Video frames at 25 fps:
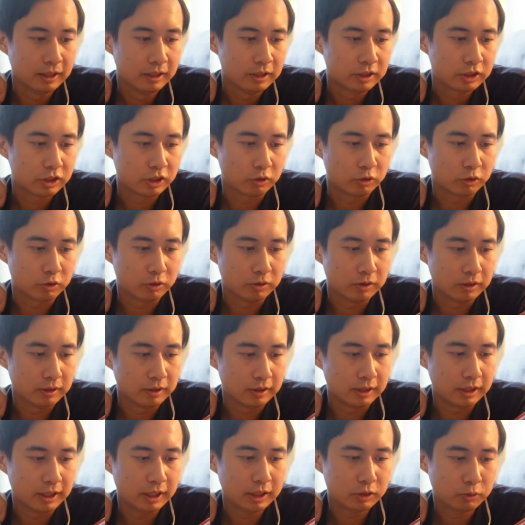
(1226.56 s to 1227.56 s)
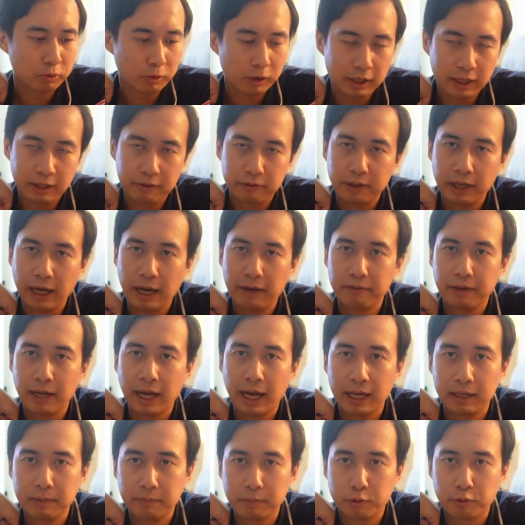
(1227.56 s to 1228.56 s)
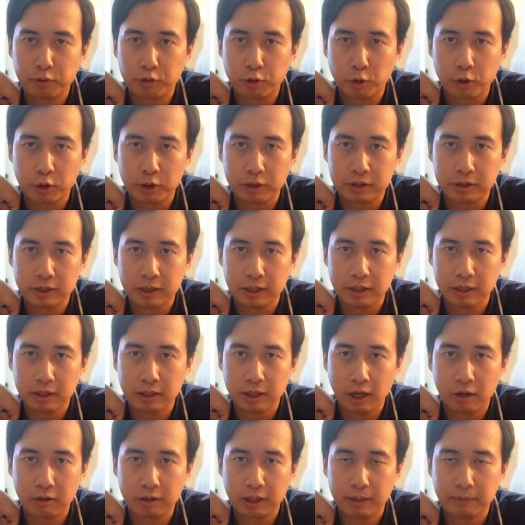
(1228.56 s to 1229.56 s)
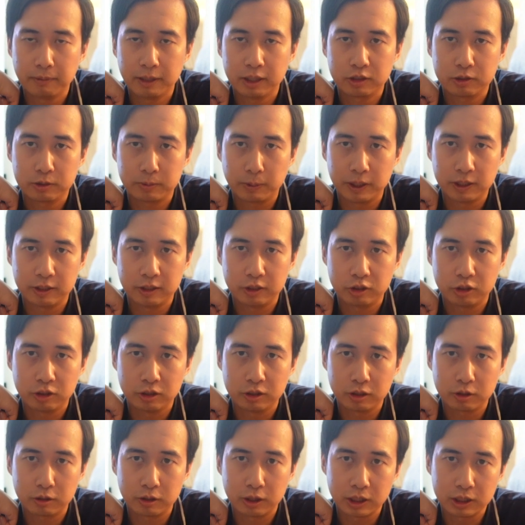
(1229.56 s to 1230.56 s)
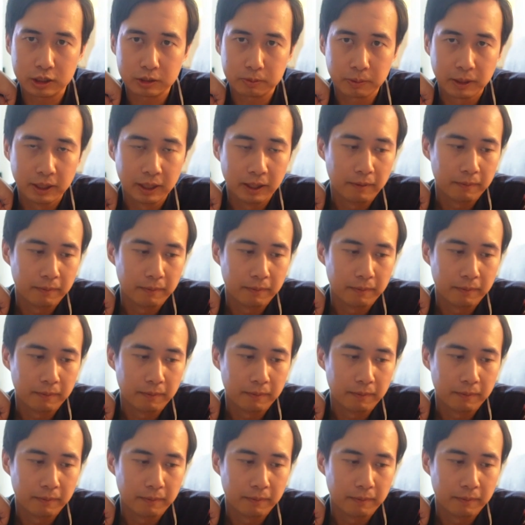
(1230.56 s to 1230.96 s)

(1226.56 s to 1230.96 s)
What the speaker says: So this one, if you haven't had it before, the Laogama Spicy Chili Crisp,